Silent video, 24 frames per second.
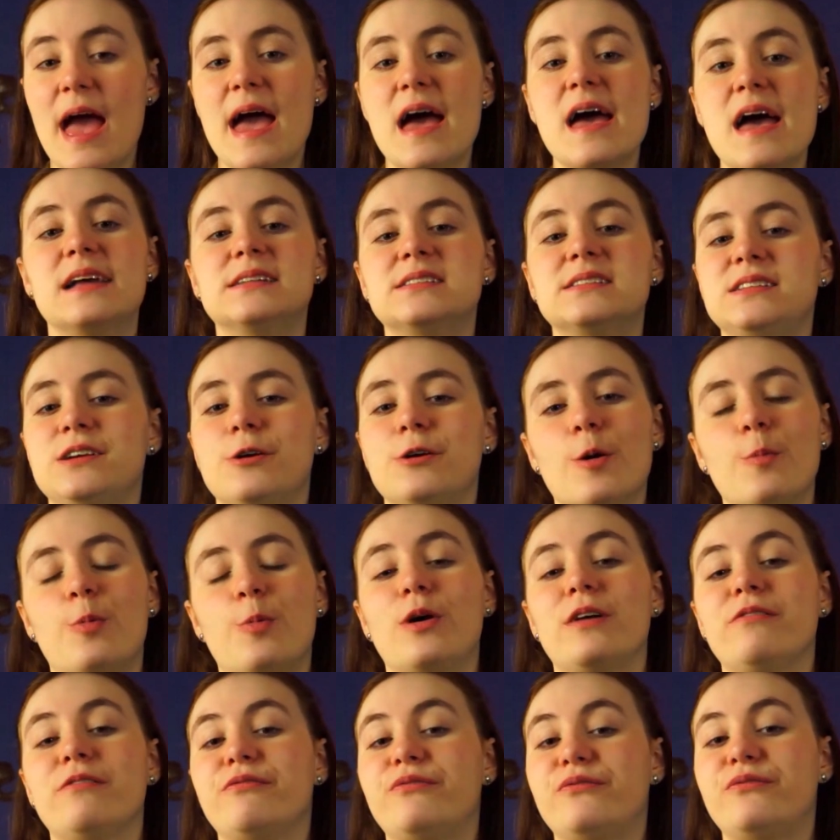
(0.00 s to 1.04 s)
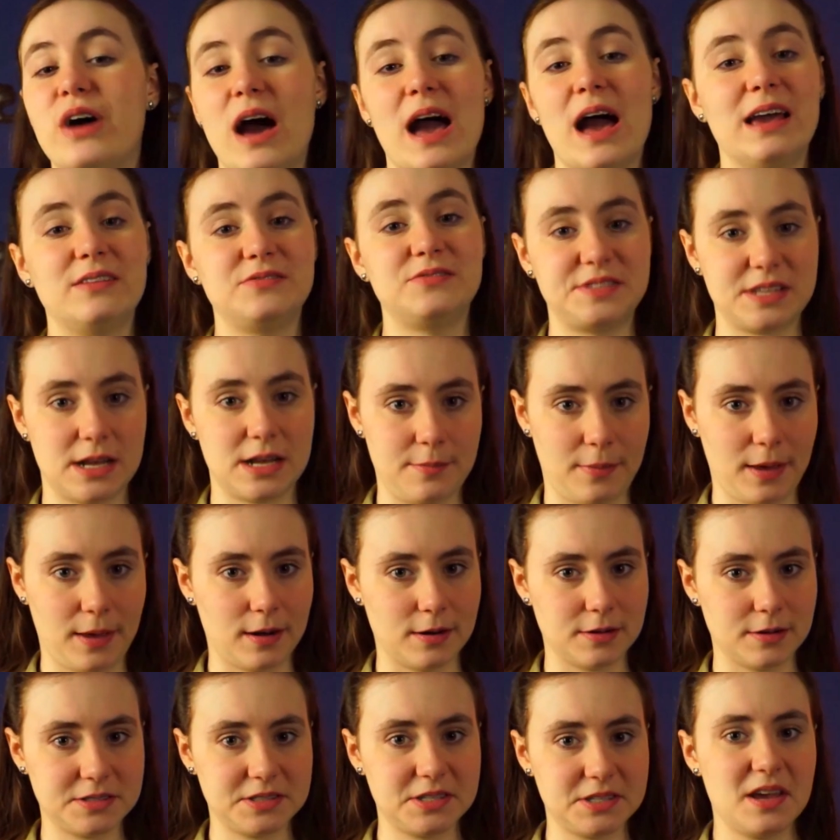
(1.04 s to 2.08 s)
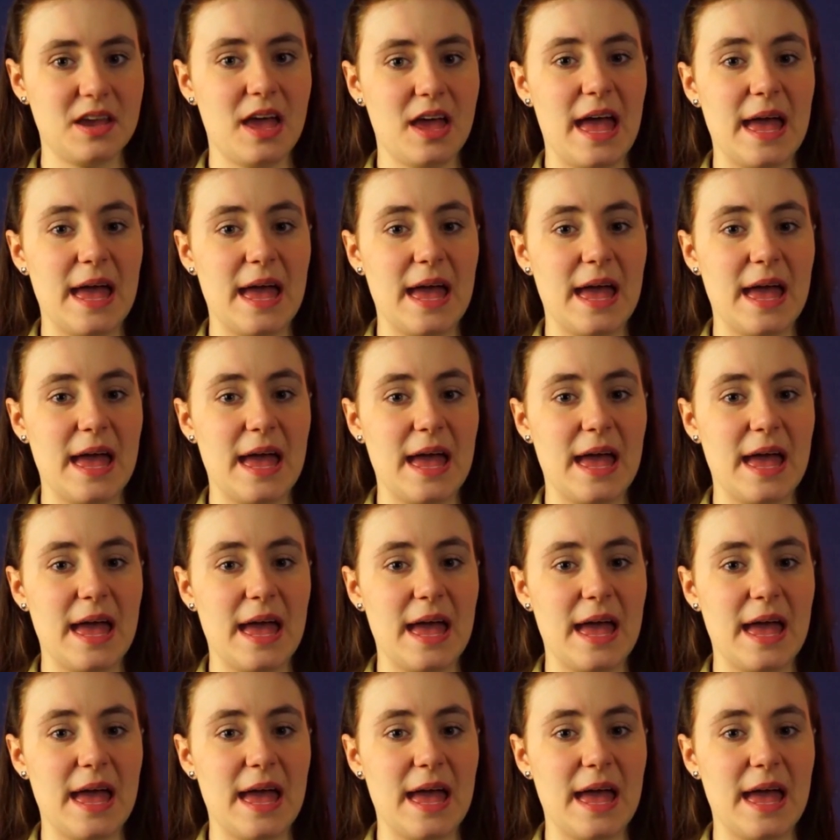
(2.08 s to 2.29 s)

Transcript: and 0.5 centimeters.